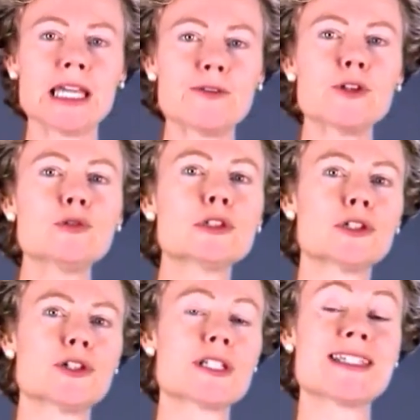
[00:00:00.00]
If you
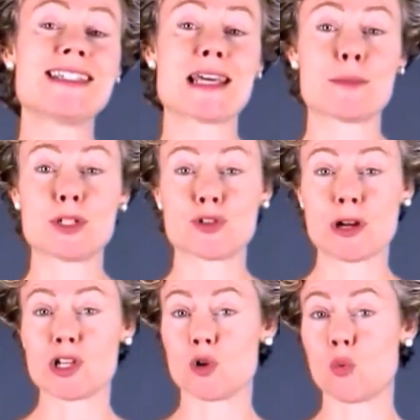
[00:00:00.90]
learn to
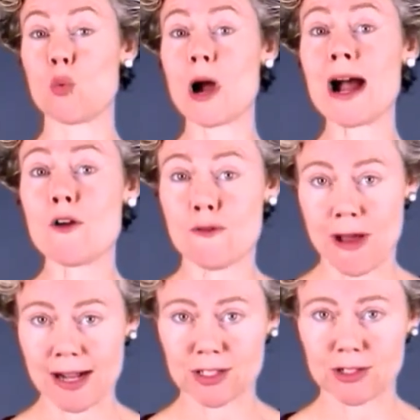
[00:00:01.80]
demonstrate your wow
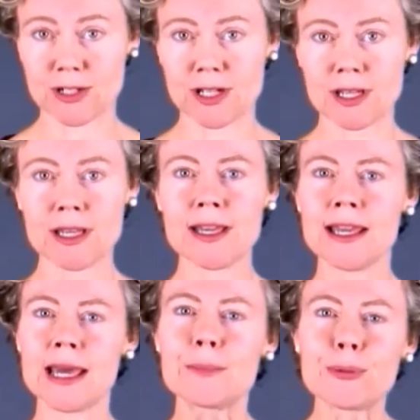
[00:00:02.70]
factor
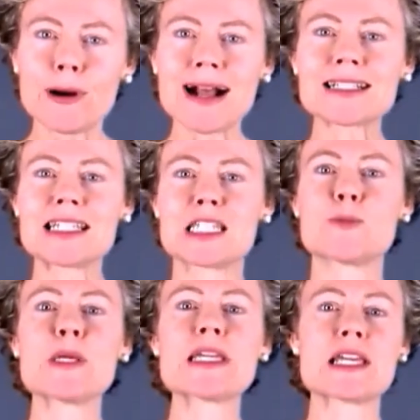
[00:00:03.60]
and
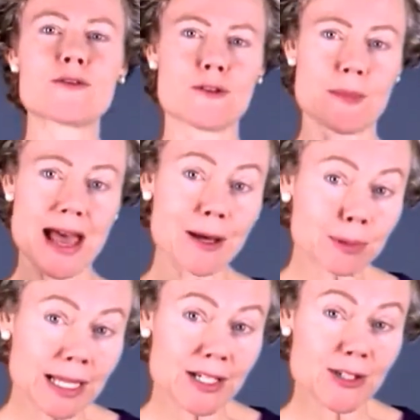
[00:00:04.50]
practice speaking from
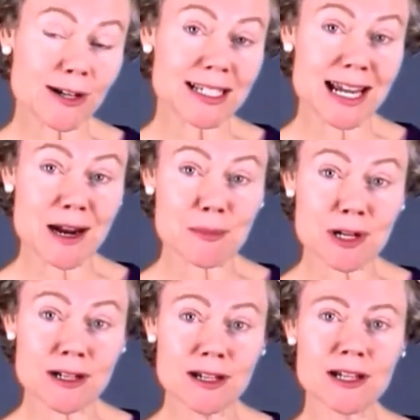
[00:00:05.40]
that place on
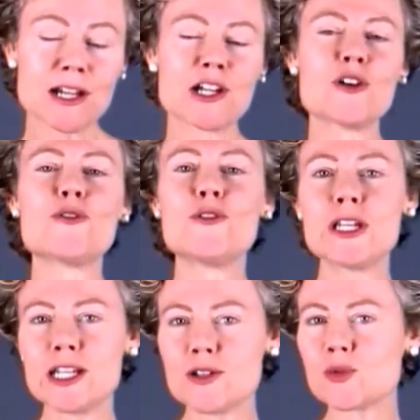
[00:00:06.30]
camera, your
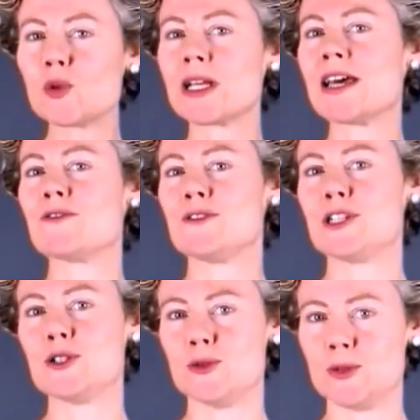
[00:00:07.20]
videos will get
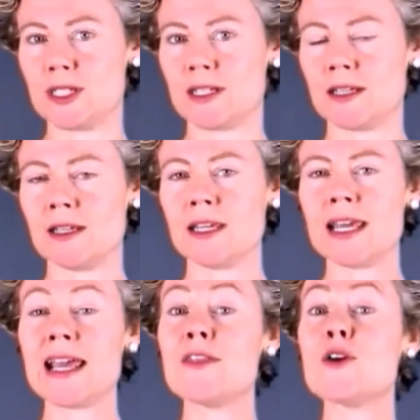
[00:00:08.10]
views,
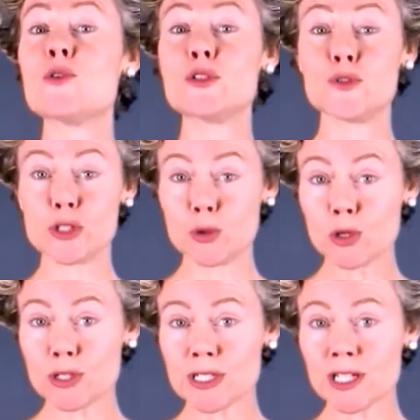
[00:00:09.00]
and those
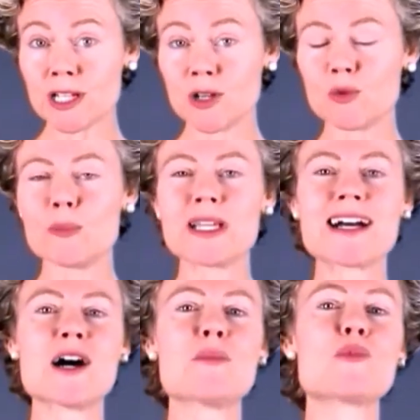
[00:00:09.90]
viewers will
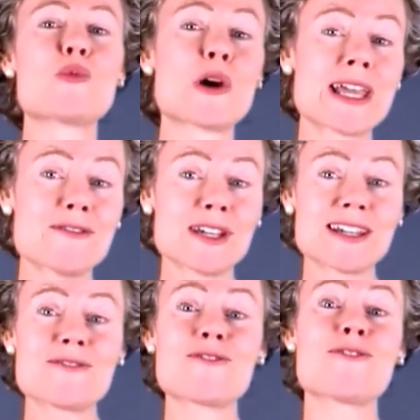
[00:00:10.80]
become
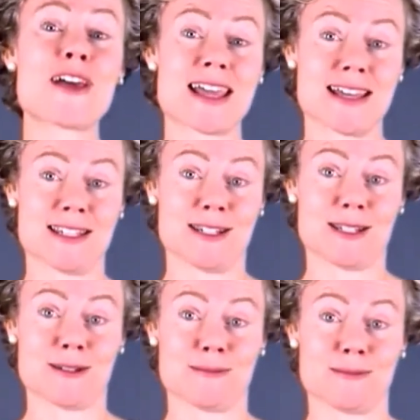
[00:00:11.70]
raving
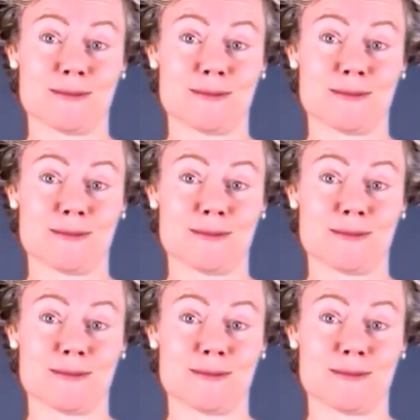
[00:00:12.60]
fans.